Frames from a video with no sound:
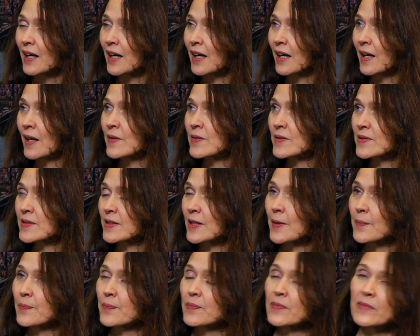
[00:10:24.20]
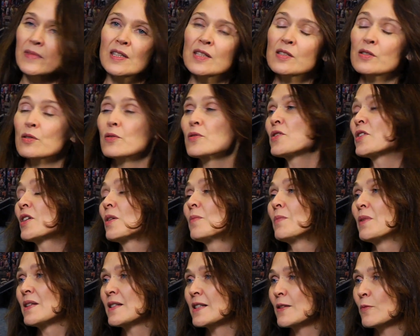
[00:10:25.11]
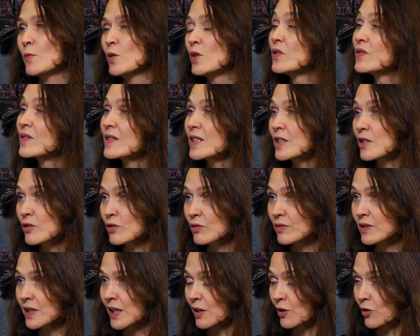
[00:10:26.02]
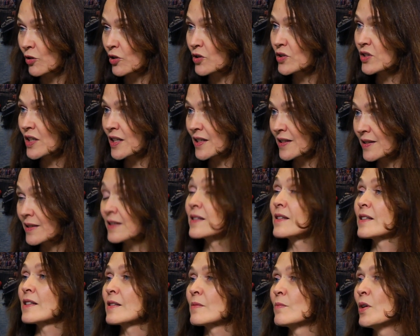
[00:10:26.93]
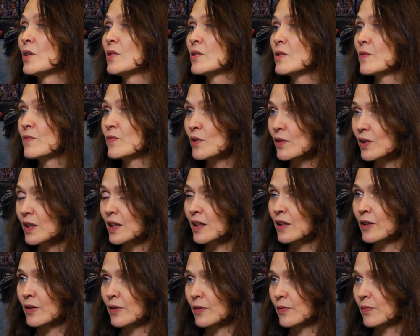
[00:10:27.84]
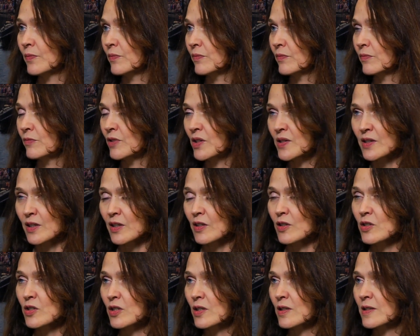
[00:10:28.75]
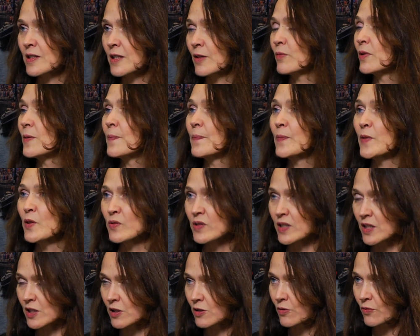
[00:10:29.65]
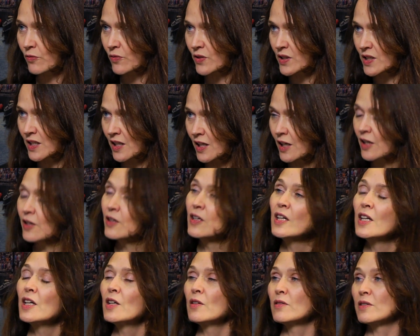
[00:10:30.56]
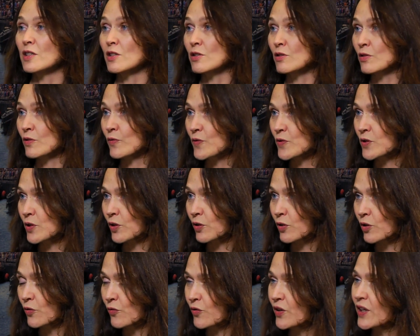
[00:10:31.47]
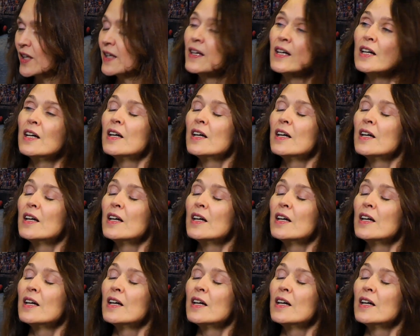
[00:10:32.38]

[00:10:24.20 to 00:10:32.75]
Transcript: And this also means that we use digital technologies as modes of doing our research. So we use digital video, digital photography,